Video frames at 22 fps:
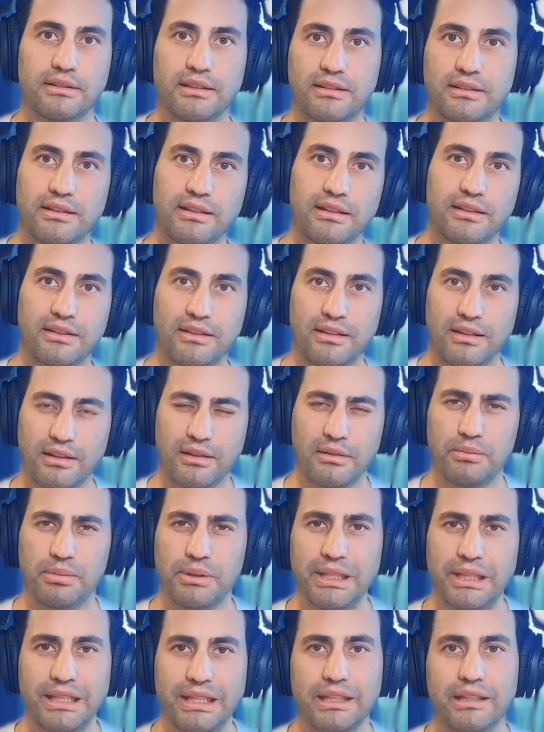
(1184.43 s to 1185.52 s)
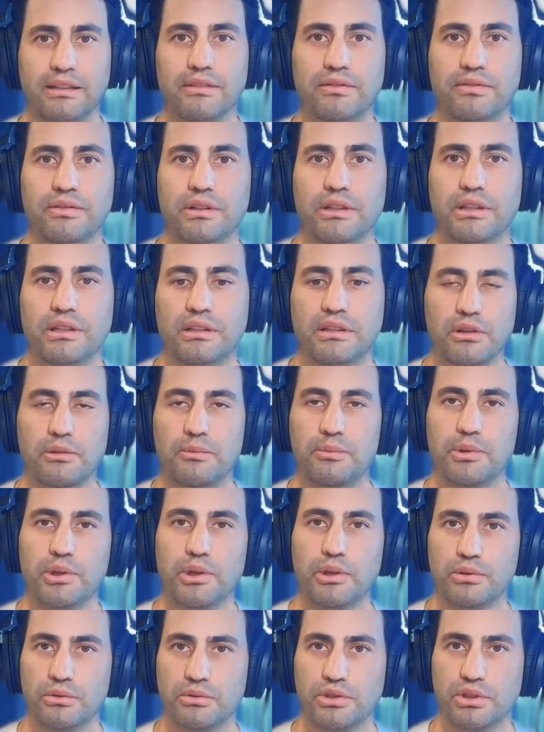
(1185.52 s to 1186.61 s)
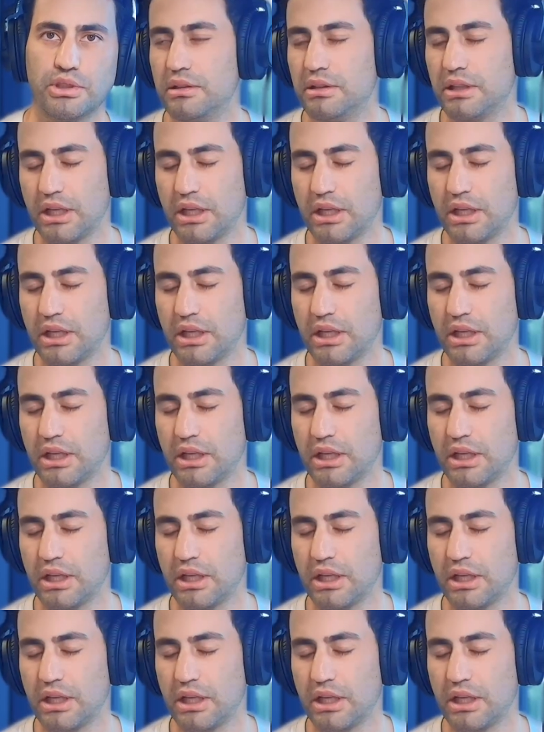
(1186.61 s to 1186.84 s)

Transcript: It's a completely different approach.